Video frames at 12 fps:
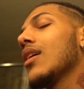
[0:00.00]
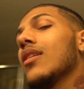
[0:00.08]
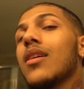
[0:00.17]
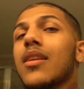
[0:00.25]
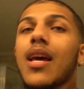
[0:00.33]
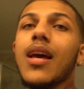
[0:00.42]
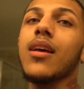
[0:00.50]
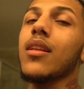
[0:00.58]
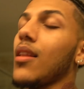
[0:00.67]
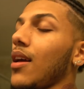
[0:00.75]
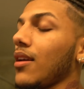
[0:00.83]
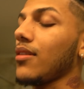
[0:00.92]
Other than
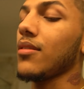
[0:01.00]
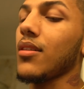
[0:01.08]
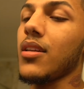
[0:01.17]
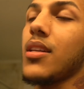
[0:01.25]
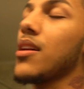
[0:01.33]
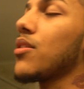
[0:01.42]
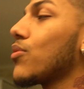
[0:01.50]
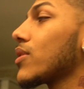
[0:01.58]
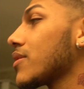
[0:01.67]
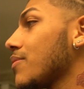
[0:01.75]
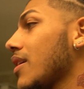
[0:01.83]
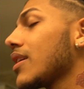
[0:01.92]
that, like the dinner
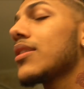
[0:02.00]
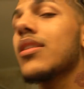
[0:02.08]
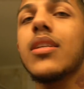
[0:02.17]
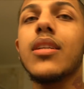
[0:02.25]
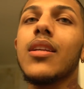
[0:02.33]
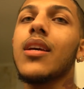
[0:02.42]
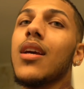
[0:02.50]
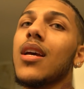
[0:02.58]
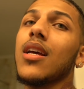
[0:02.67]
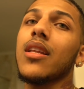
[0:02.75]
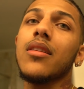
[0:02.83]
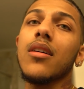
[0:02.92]
was amazing,
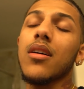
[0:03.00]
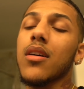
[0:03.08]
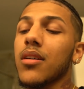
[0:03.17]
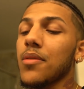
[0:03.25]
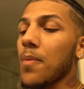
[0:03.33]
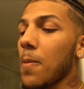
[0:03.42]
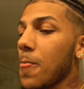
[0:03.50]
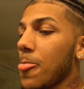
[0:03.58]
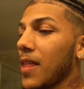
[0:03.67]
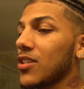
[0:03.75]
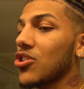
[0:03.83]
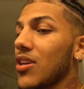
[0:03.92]
the
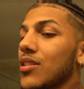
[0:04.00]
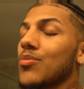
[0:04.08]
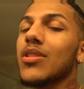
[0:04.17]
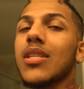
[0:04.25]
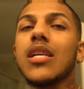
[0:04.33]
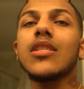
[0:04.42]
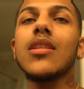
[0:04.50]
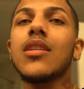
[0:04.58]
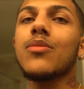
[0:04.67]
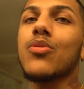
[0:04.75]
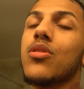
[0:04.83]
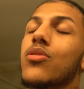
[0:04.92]
transportation
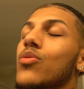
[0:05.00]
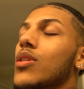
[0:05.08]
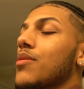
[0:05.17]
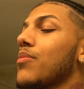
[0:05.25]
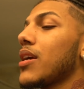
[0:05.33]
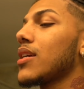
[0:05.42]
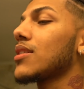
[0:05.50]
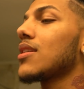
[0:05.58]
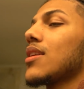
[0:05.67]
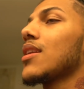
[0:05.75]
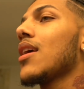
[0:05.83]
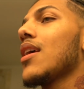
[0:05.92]
experience was
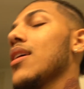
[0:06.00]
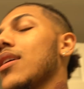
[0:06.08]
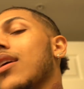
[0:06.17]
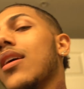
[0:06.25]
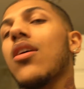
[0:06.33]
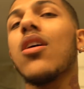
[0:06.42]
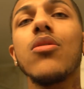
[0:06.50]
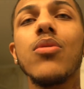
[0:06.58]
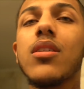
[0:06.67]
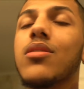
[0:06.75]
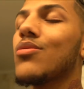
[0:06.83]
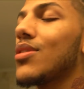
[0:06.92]
amazing, and all
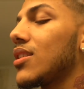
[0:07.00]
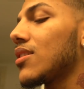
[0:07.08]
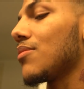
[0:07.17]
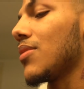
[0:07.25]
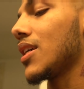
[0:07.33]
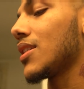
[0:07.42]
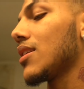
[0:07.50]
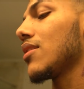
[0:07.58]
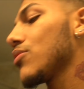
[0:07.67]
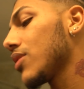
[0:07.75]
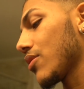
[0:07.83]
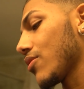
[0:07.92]
around it was just amazing.
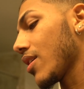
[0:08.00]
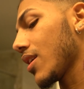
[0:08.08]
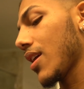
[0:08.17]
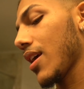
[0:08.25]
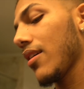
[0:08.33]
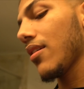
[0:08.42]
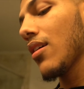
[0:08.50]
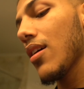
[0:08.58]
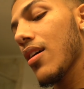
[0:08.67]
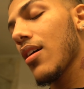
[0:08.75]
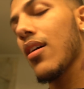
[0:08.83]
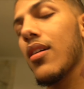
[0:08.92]
It was a great day.
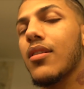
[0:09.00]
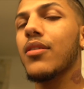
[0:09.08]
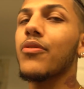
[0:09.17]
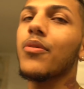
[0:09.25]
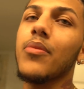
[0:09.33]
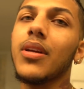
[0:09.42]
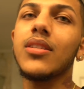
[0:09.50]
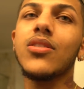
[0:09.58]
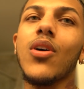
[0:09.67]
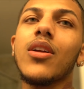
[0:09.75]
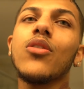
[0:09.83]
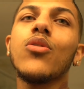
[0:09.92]
Um, for me,
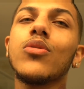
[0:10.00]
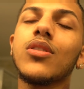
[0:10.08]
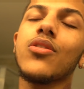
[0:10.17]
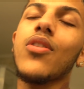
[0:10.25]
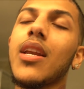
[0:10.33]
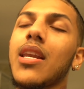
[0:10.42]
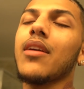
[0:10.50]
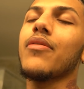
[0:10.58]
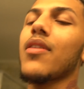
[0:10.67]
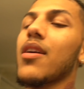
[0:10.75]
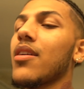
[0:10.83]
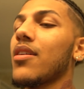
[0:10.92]
so I know it was a great day
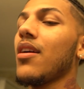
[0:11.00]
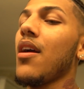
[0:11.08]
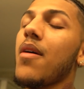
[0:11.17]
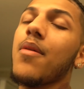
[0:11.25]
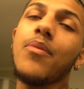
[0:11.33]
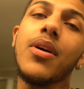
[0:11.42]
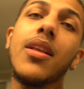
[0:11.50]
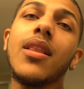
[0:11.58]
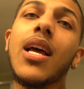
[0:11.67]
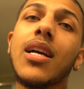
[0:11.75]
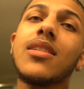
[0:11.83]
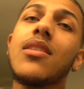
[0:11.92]
for her. Mm-hmm. But
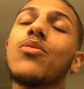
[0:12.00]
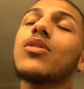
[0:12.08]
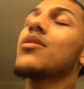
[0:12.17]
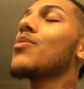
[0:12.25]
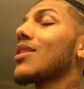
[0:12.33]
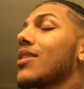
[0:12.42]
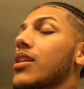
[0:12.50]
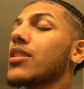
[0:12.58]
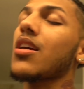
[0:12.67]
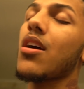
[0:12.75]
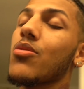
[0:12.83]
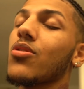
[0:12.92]
like I said, we're just about to take a
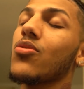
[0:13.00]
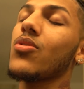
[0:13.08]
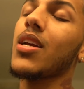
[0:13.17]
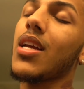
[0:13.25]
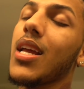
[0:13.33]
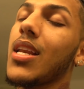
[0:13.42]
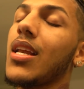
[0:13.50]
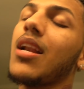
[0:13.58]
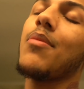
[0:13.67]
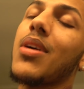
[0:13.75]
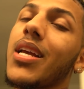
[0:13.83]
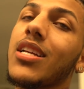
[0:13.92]
shower real quick, and then
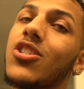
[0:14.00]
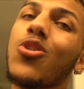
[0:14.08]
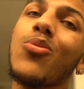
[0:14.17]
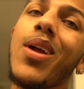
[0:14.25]
I'm gonna catch y'all